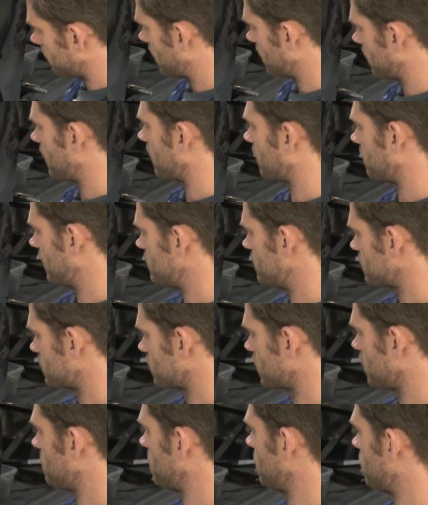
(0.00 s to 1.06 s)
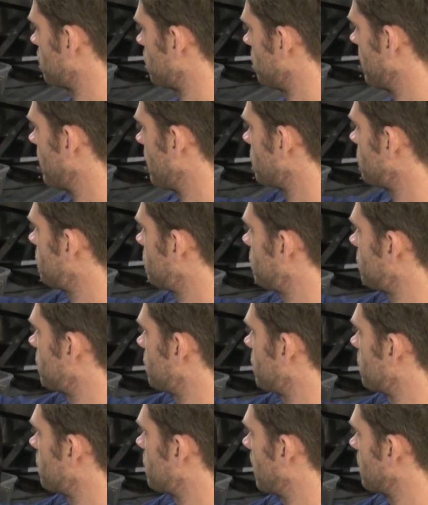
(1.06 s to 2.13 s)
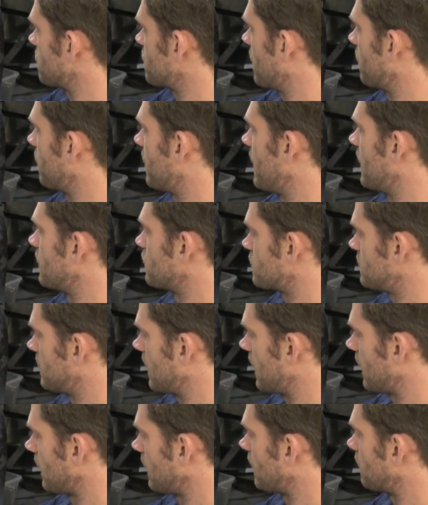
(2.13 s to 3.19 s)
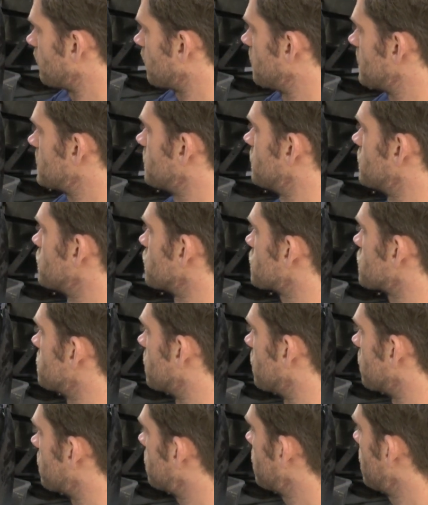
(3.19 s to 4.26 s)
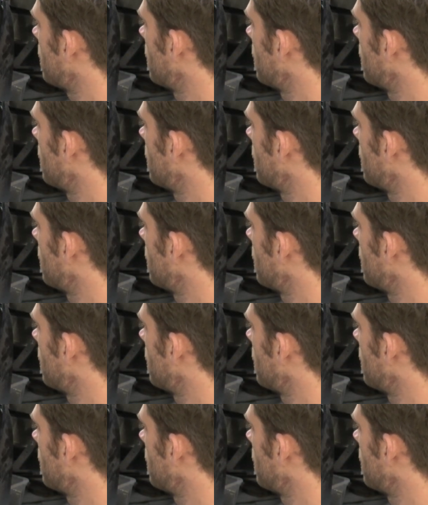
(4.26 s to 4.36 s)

Like I say, there's just a couple of little bits perhaps around here just need a little bit of adjustment.